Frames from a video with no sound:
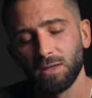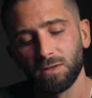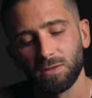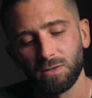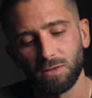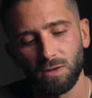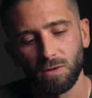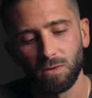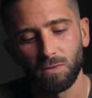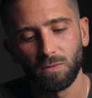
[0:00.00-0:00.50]

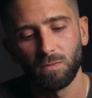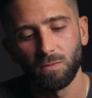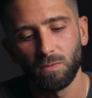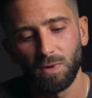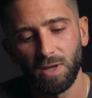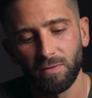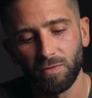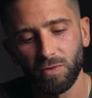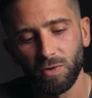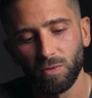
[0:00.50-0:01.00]
So
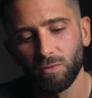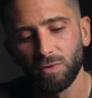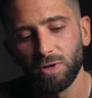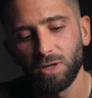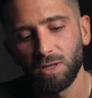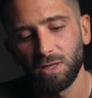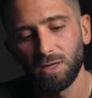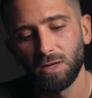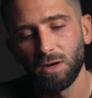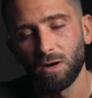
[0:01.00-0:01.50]
if you
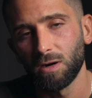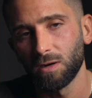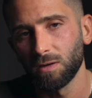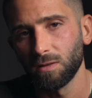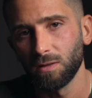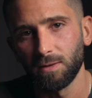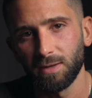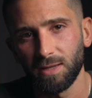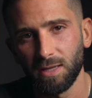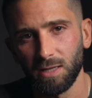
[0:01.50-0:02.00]
really are
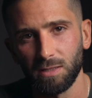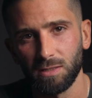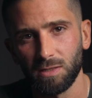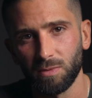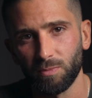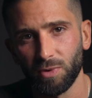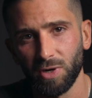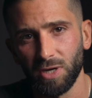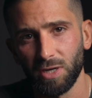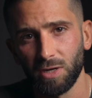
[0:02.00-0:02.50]
looking to
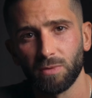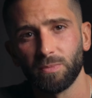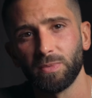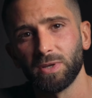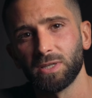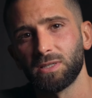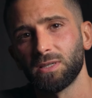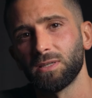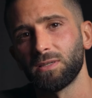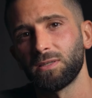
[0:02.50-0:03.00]
bring your
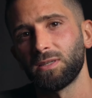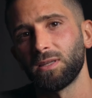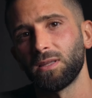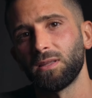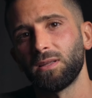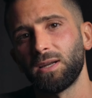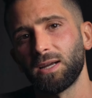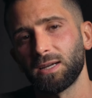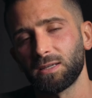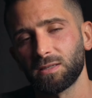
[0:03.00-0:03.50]
business to
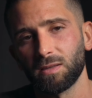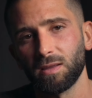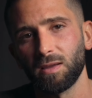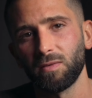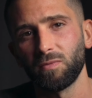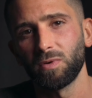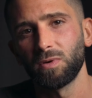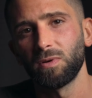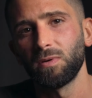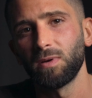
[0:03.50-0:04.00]
the next
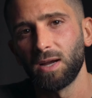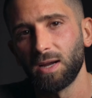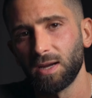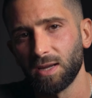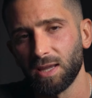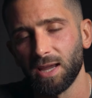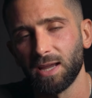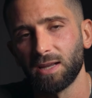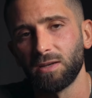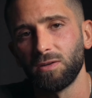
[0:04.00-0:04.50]
level,
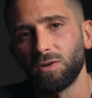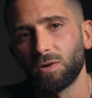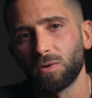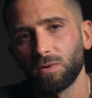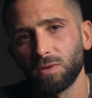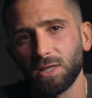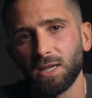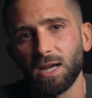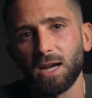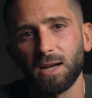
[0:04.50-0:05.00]
again, your
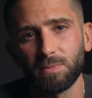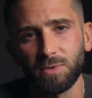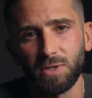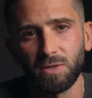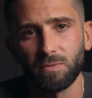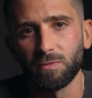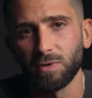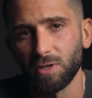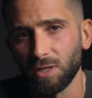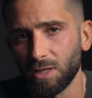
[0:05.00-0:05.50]
only
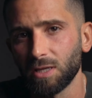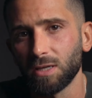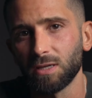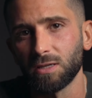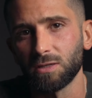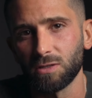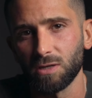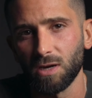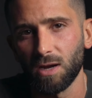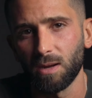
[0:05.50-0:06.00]
option really
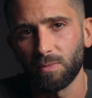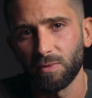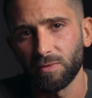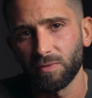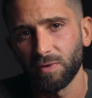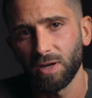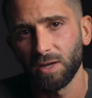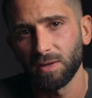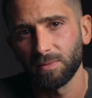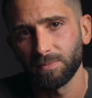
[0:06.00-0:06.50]
is
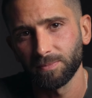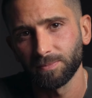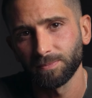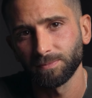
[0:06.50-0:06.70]
Shopify.